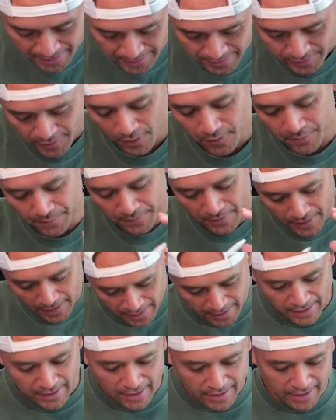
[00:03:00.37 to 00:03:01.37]
So
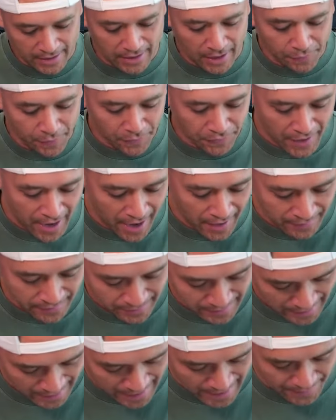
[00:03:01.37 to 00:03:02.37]
enough of
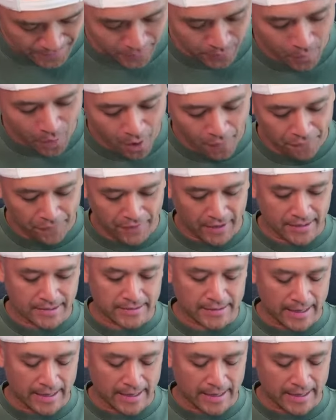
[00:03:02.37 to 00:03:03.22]
that. New office.